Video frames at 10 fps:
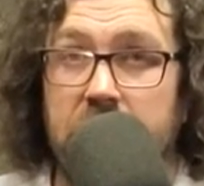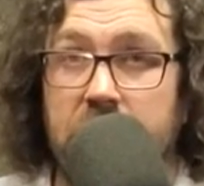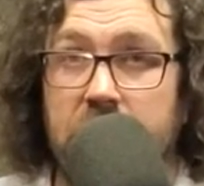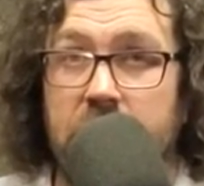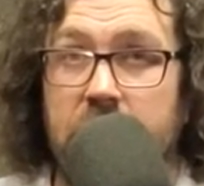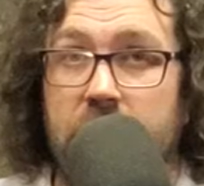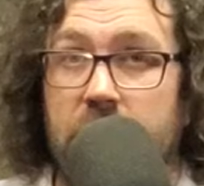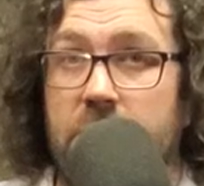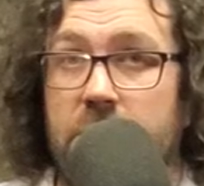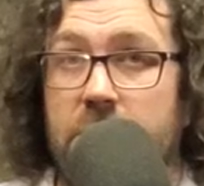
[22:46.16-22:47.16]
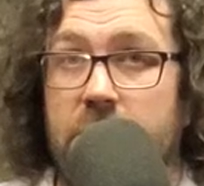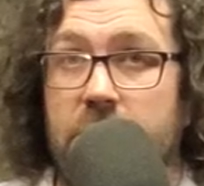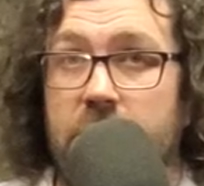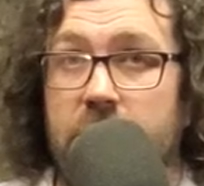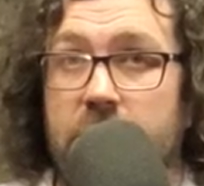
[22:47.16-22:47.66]

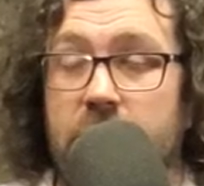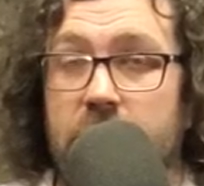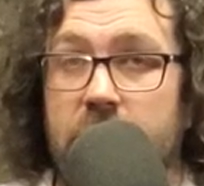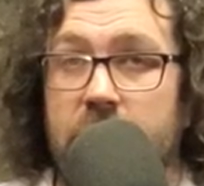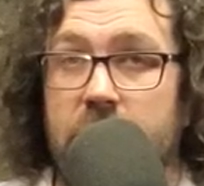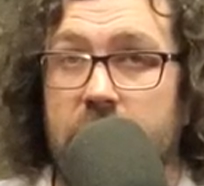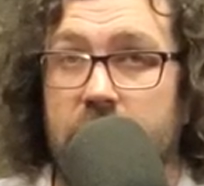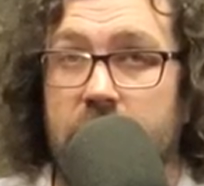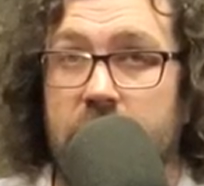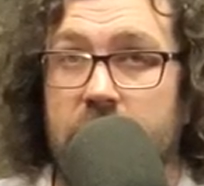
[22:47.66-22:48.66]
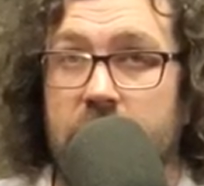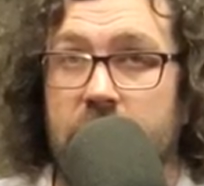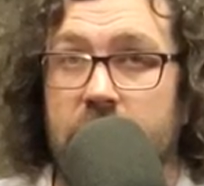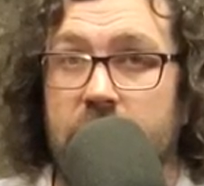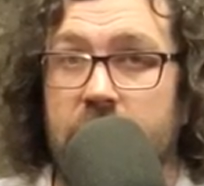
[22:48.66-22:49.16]

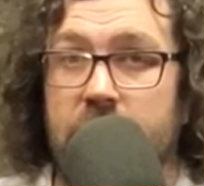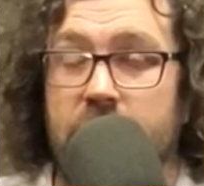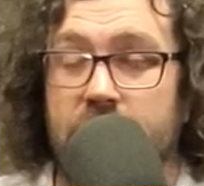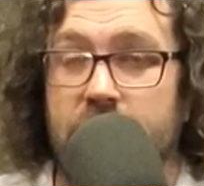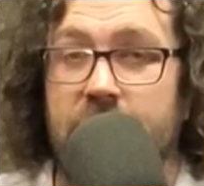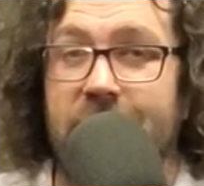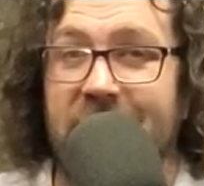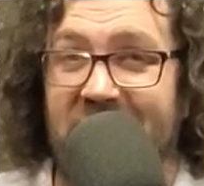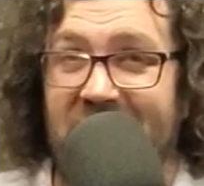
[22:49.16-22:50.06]
This person isn't speaking.